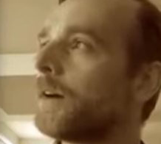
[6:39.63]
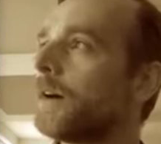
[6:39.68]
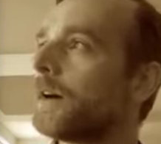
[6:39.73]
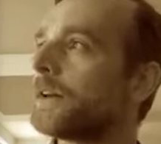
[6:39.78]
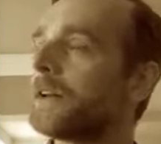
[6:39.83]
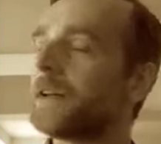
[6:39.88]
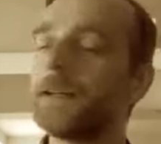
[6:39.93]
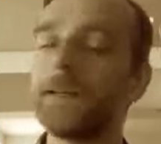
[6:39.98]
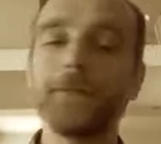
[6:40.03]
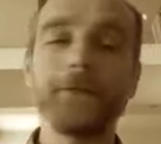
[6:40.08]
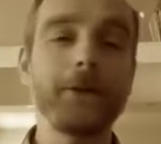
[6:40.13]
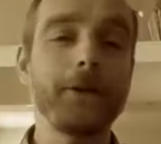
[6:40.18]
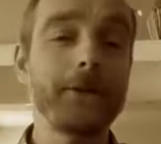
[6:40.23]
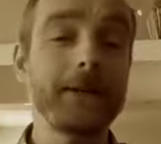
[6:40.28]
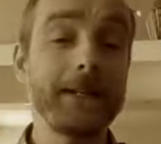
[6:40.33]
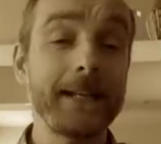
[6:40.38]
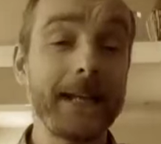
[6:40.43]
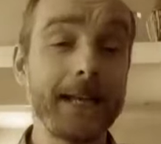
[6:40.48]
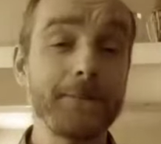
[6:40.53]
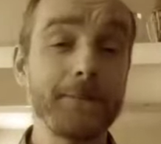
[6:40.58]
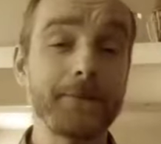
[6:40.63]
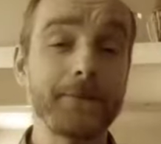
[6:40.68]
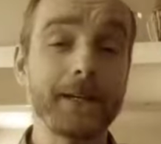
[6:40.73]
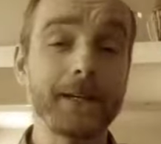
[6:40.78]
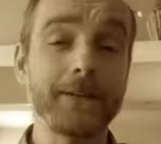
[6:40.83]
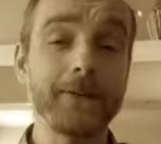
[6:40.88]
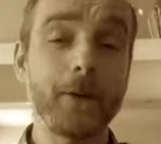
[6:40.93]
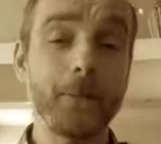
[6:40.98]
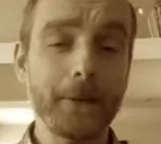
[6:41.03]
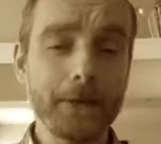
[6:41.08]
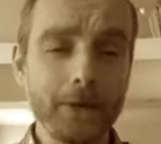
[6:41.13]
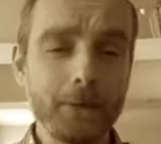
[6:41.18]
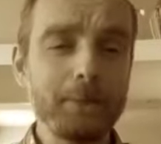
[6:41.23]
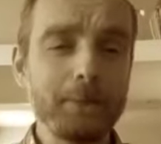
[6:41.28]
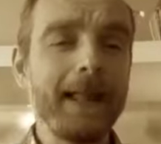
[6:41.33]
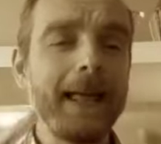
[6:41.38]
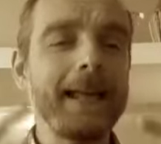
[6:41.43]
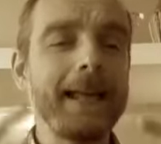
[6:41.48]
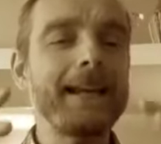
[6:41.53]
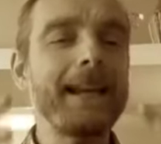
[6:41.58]
I don't even know the name of it. Not when you're
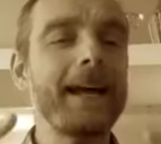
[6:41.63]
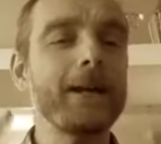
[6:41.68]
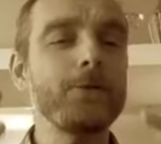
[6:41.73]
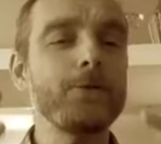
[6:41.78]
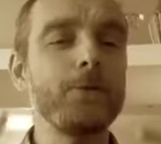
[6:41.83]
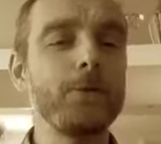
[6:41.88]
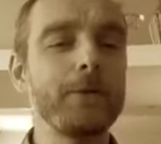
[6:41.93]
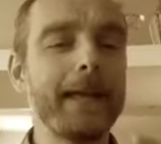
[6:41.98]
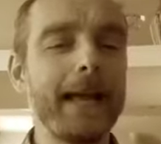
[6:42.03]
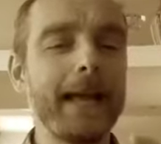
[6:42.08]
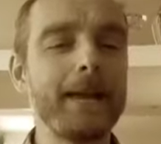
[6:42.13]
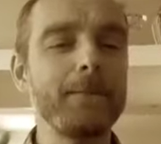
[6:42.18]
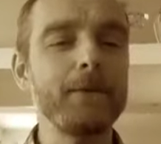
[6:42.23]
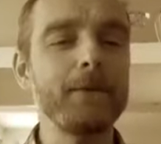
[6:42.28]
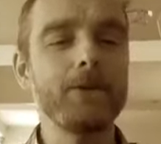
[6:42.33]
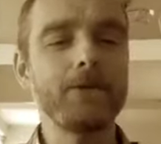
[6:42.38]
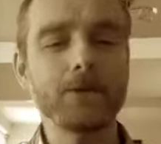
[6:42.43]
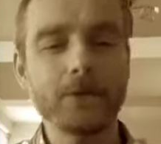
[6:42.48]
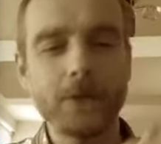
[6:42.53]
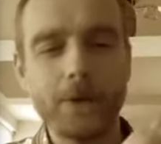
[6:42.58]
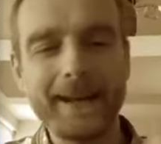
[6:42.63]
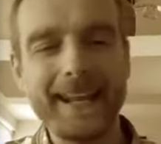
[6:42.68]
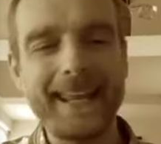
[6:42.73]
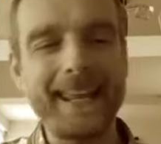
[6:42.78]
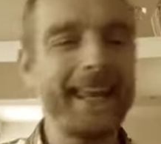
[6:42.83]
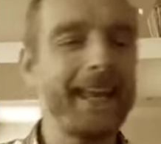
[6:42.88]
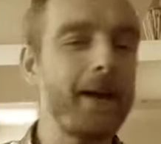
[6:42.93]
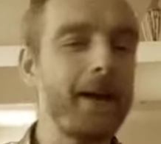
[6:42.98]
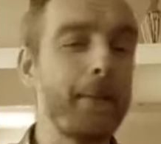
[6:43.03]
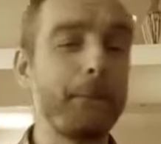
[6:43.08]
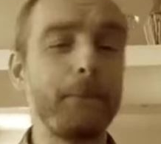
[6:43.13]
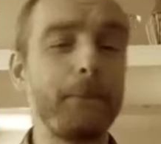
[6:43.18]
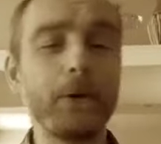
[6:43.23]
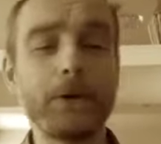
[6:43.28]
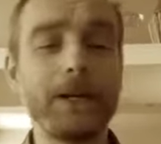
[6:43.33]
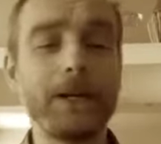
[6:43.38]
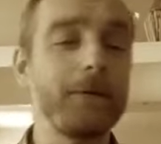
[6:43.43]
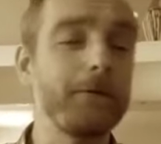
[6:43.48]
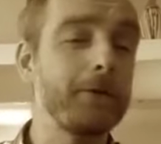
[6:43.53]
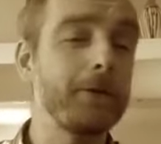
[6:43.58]
playing an actual game, but you just go and hit a
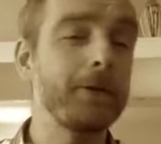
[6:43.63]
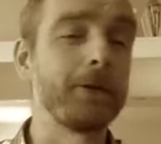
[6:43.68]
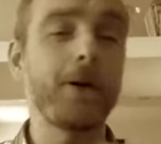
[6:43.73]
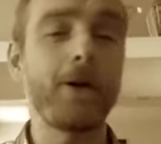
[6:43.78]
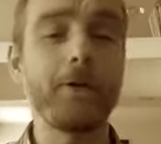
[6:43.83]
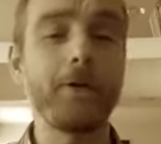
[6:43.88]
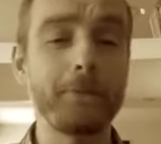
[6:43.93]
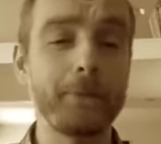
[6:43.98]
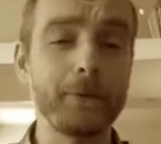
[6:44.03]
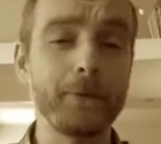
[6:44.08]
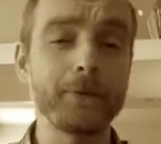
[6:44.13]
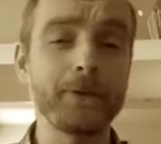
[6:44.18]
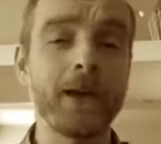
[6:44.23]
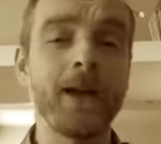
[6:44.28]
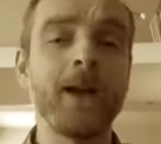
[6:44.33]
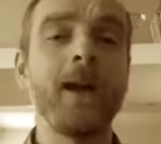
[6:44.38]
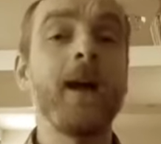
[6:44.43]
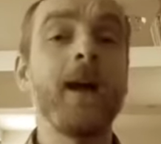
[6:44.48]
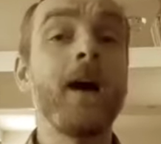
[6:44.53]
bucket full of golf balls.